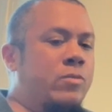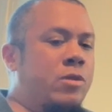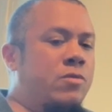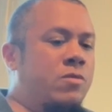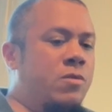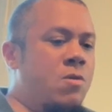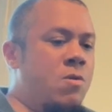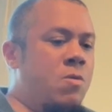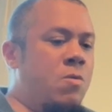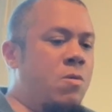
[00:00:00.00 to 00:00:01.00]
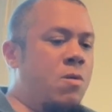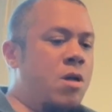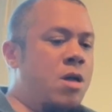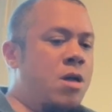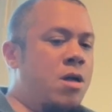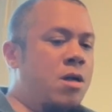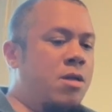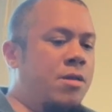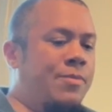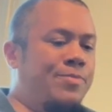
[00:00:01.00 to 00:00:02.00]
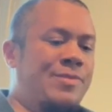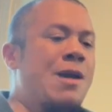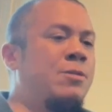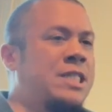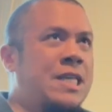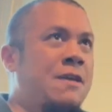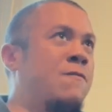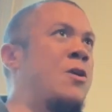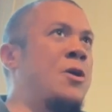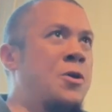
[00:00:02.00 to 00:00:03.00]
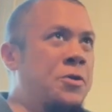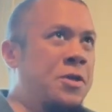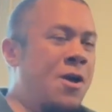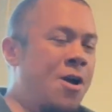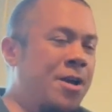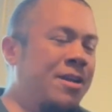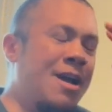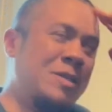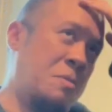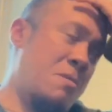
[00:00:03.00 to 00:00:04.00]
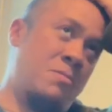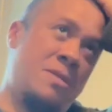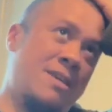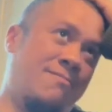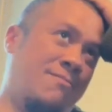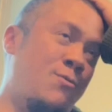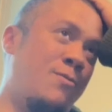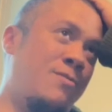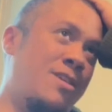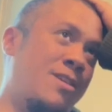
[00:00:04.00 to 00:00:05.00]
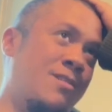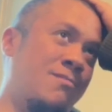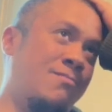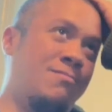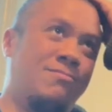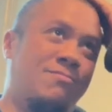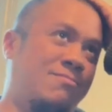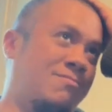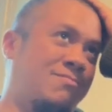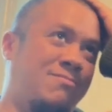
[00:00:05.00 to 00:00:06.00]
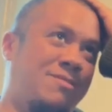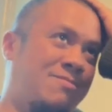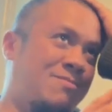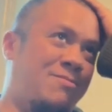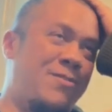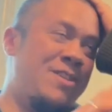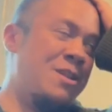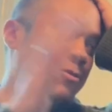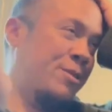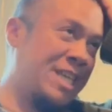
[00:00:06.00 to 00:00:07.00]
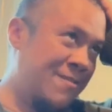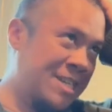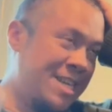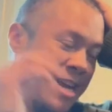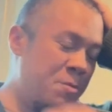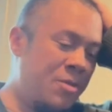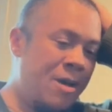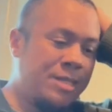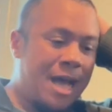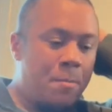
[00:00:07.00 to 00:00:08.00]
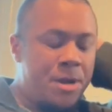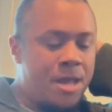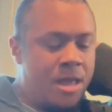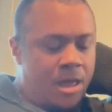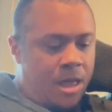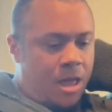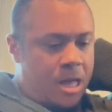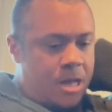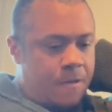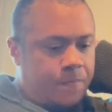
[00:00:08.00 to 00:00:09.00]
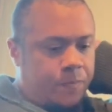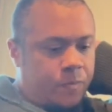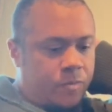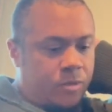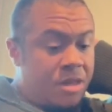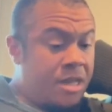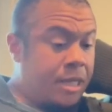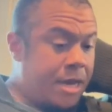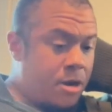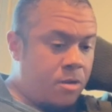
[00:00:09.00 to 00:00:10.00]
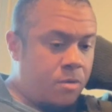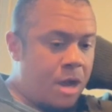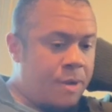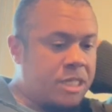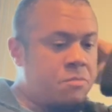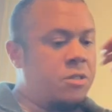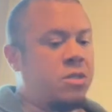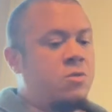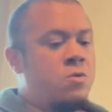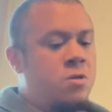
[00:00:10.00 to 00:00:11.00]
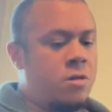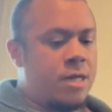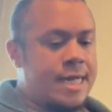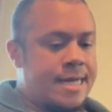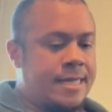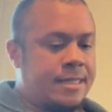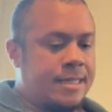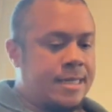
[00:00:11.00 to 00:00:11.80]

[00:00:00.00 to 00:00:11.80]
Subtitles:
So that was like very early on. I was probably 15 through 17 when that was happening. And then later, I went to music school, and